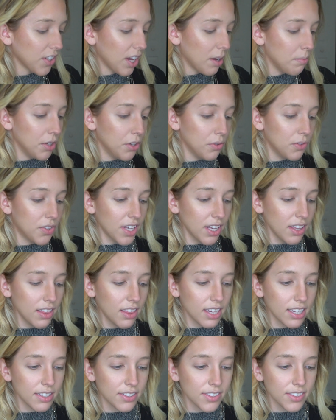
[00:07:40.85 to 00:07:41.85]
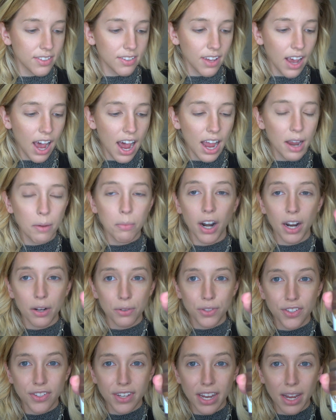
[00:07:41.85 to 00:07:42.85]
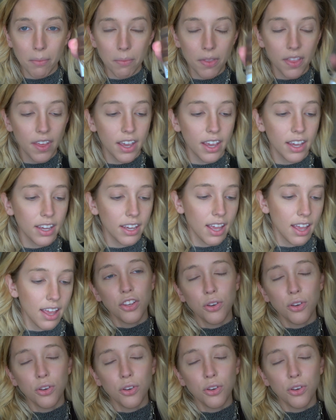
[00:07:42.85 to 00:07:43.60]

I'm using this eyebrow stamp thing.